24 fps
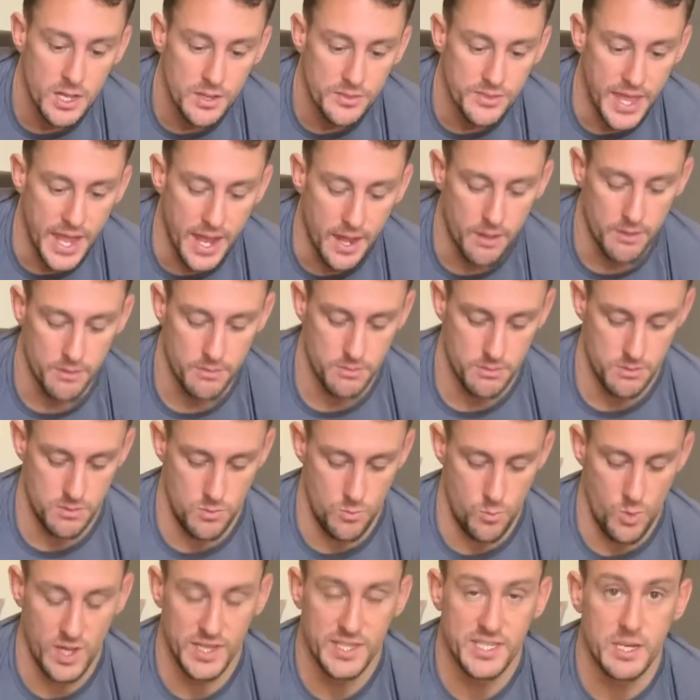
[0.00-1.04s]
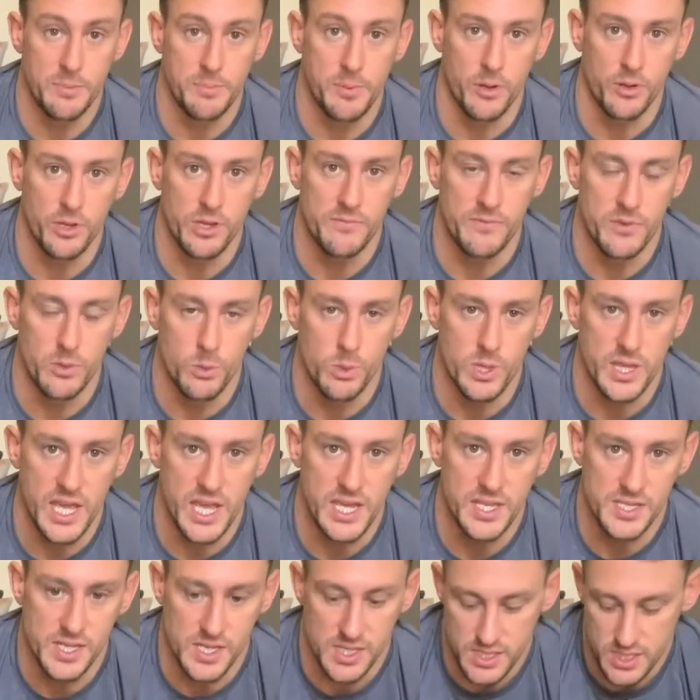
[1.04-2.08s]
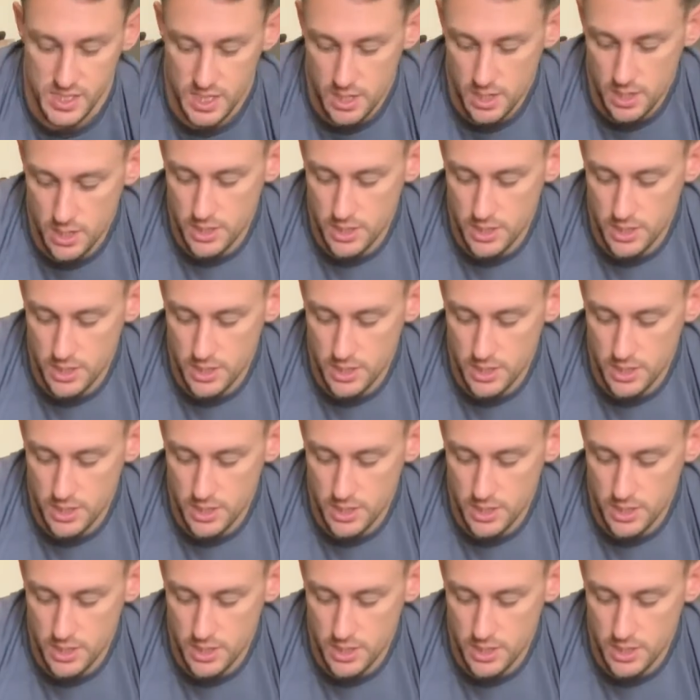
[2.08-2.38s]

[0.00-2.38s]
Now, one tip I'll give you with these is